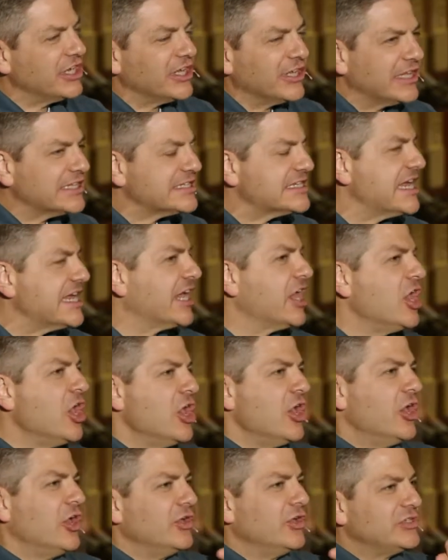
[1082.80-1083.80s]
listening,
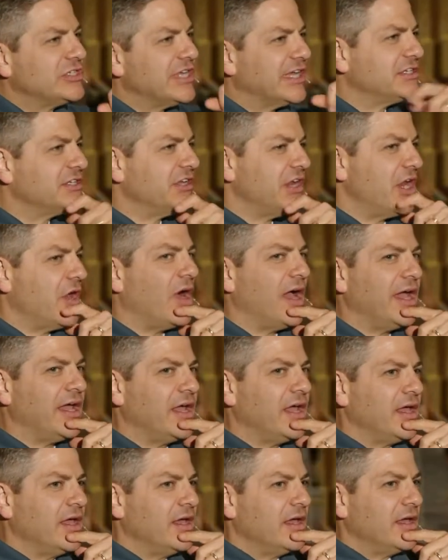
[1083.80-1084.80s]
who says, I
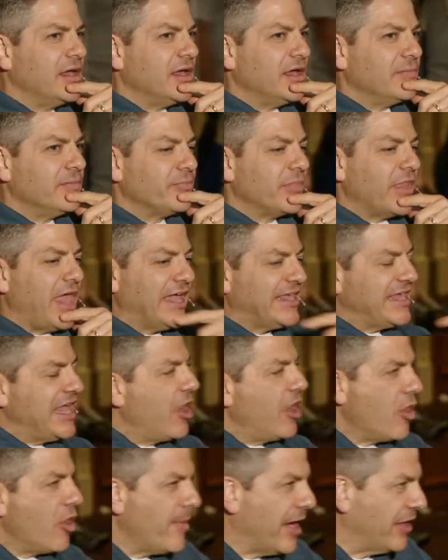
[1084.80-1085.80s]

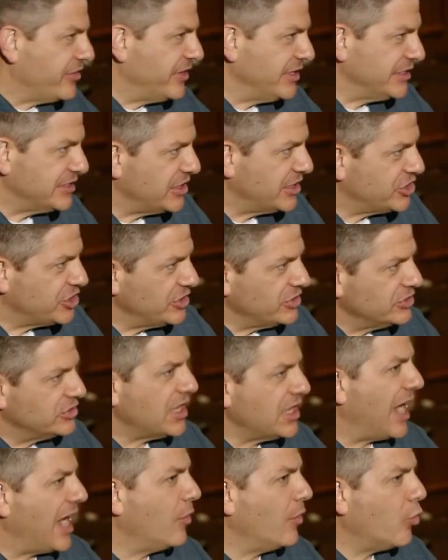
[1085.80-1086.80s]
care about these issues,
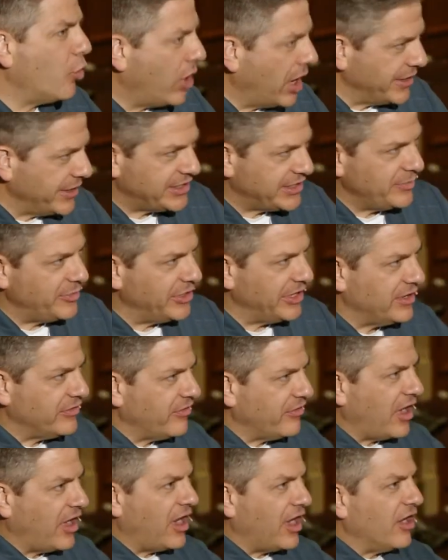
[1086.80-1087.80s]
I want to be
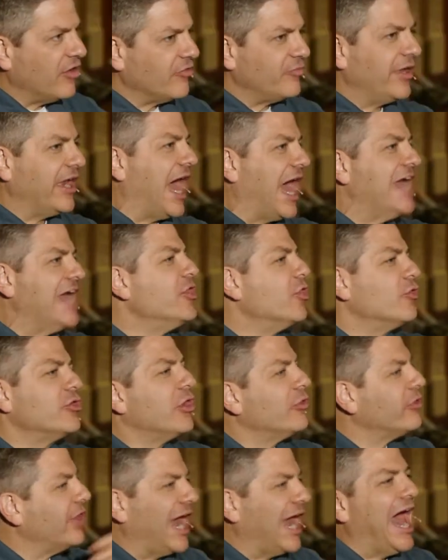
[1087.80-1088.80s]
involved, but I don't know
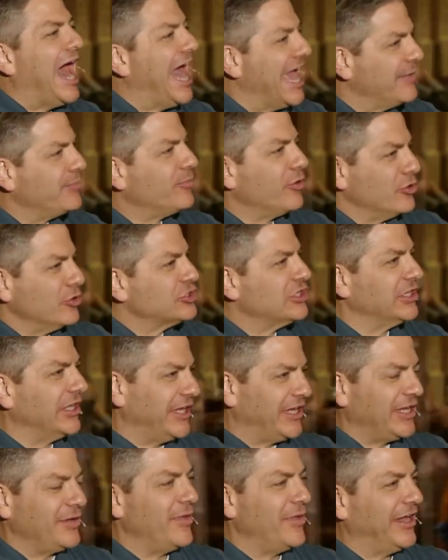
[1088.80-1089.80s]
that I personally
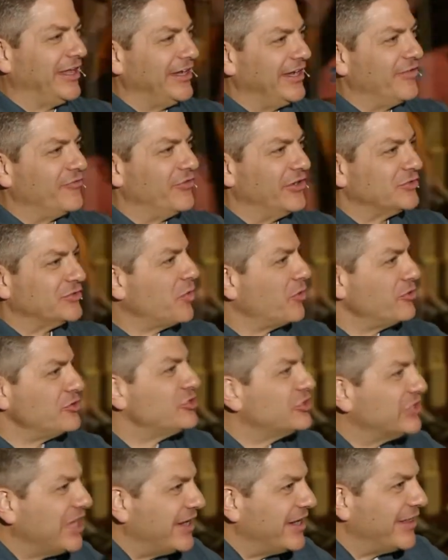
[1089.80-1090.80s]
can make a difference? What would you
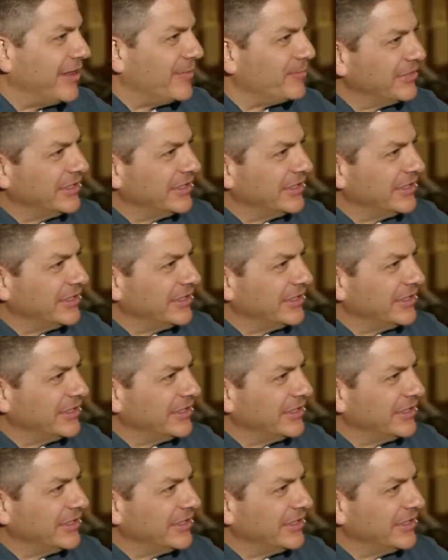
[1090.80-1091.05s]
say to them?